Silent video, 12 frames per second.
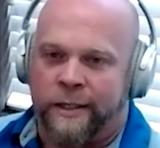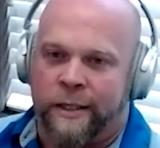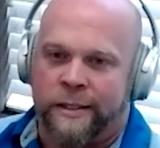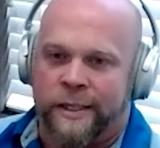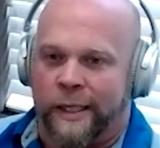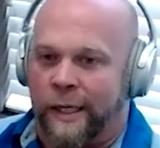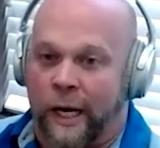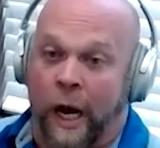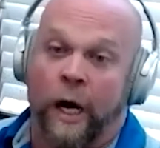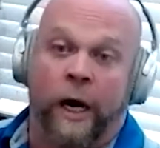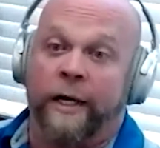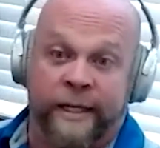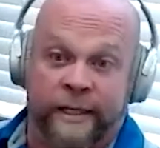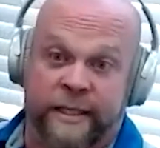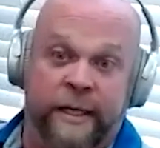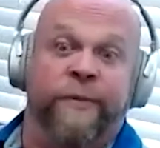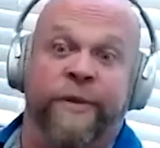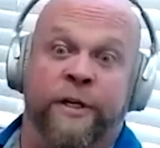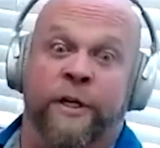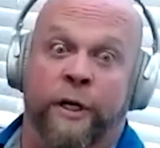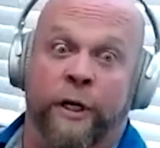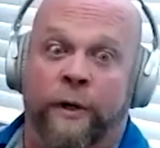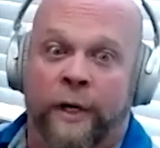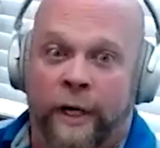And so I was like, all right, that's something
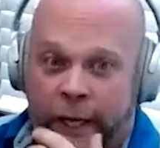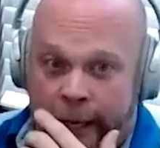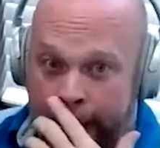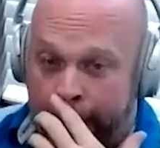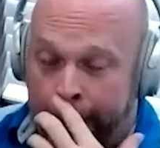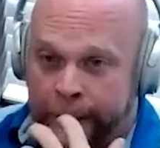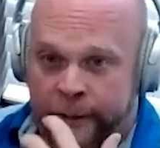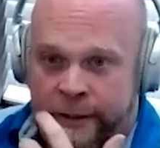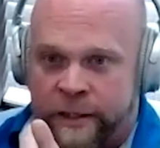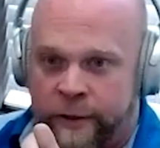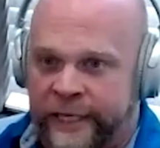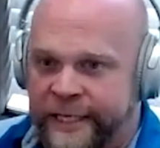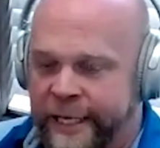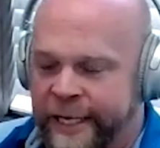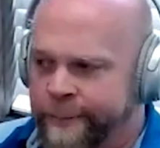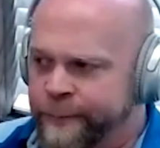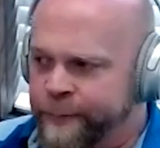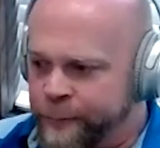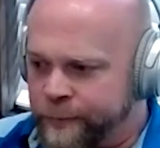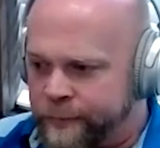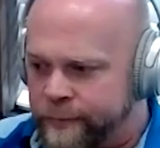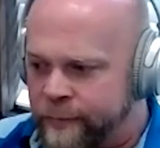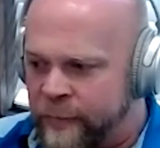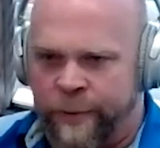to do. And so I did.
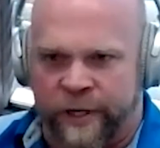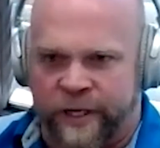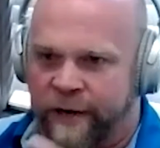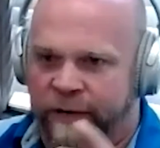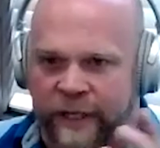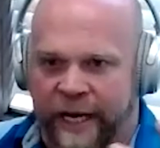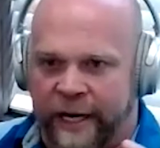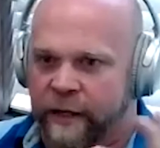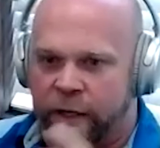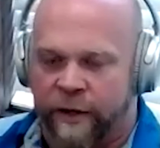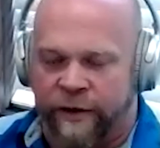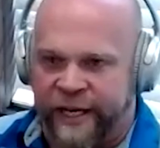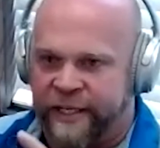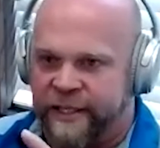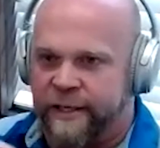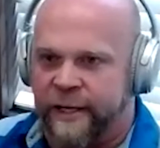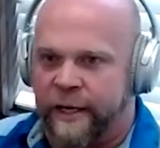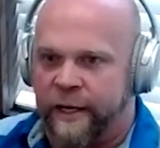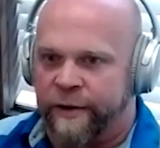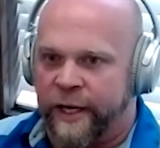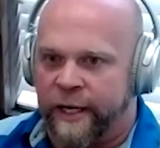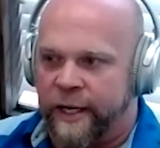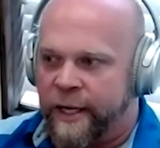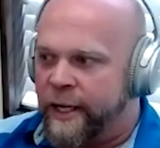I put kind of a lot of little things in there
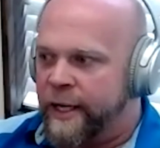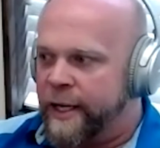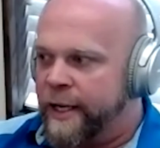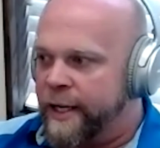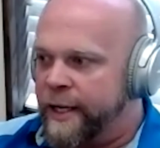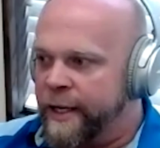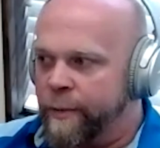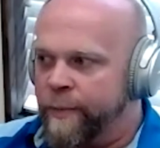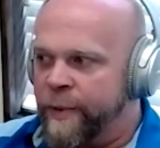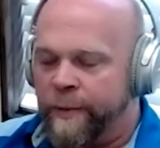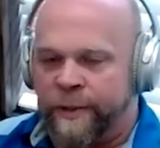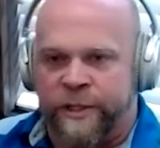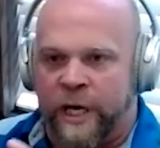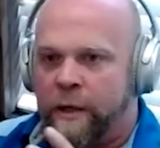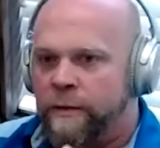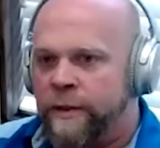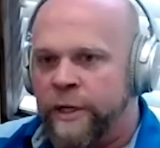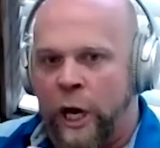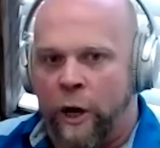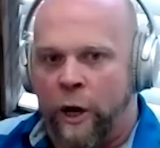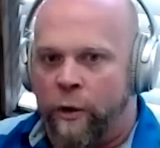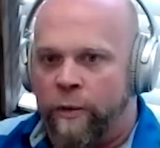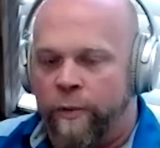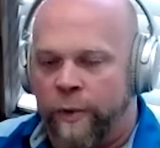that, you know, people don't
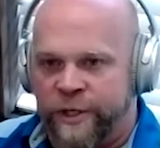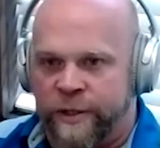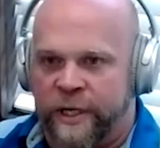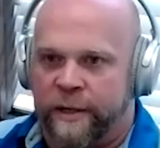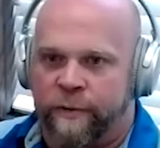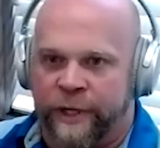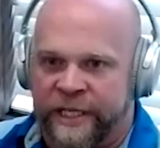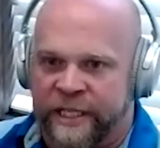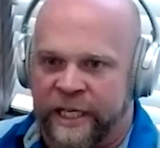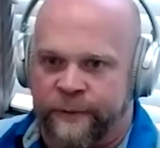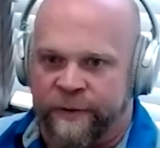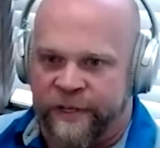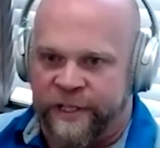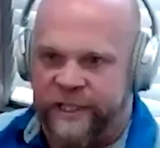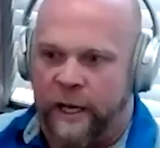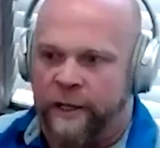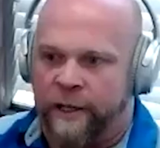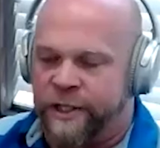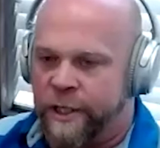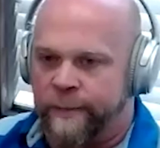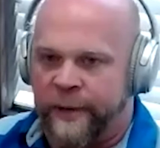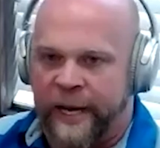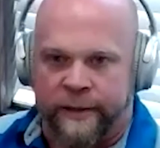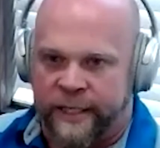know once you get really deep in
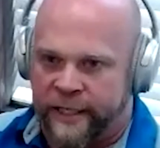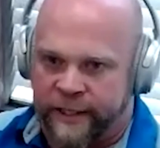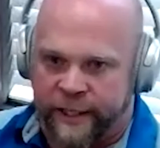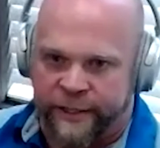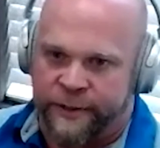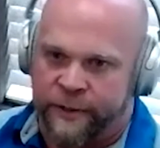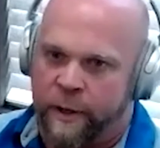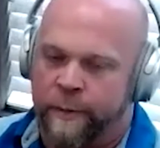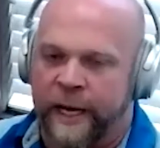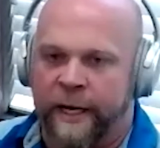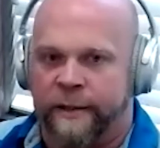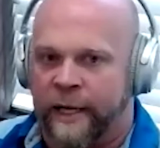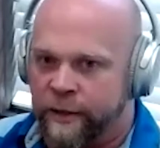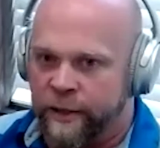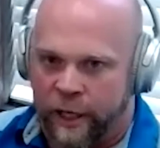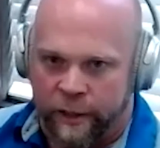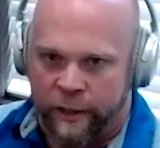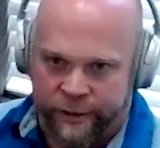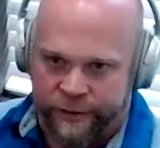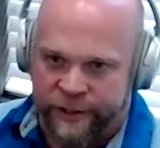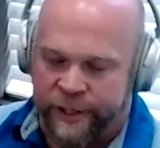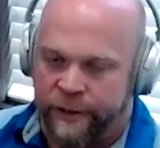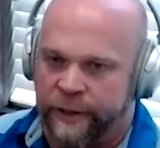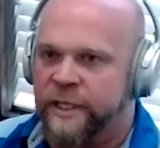physiology about testosterone, about how
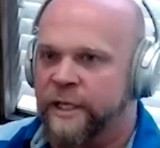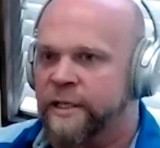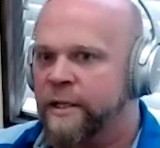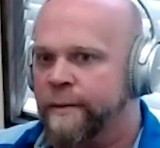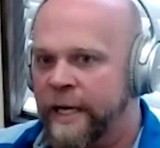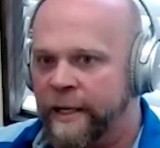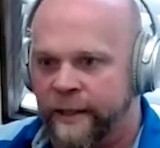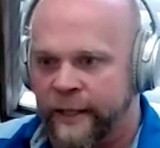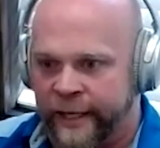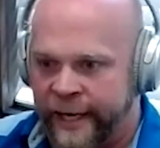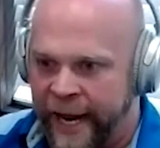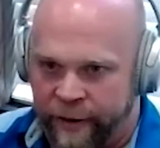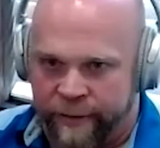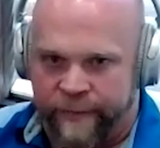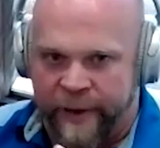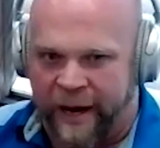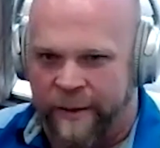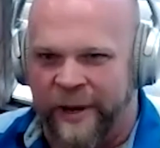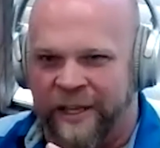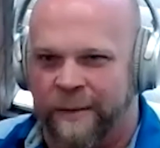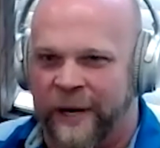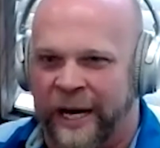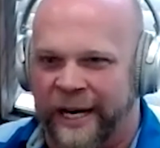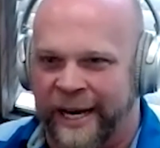gallstones don't exist, about like how to, how to make the
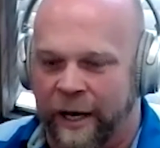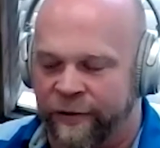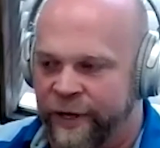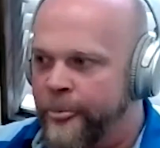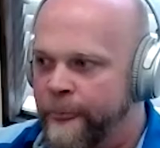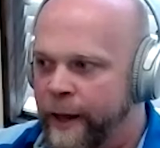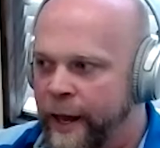body healthier.